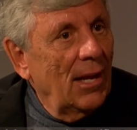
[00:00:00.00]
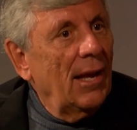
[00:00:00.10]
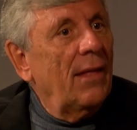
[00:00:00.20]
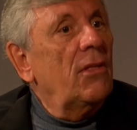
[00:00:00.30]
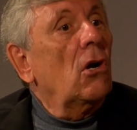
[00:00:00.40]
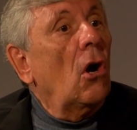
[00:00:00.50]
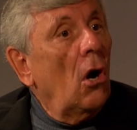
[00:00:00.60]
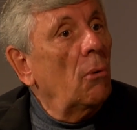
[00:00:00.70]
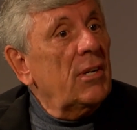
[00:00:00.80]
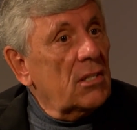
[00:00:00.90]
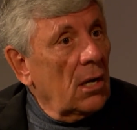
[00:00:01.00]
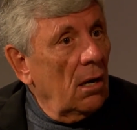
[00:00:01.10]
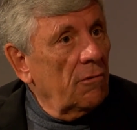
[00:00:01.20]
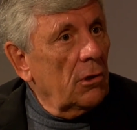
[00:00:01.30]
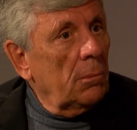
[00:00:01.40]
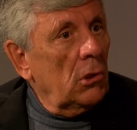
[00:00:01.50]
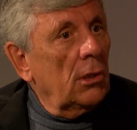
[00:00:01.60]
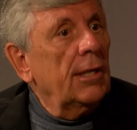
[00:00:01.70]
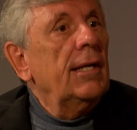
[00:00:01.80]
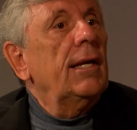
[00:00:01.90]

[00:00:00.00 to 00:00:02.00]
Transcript: And they're always comfortable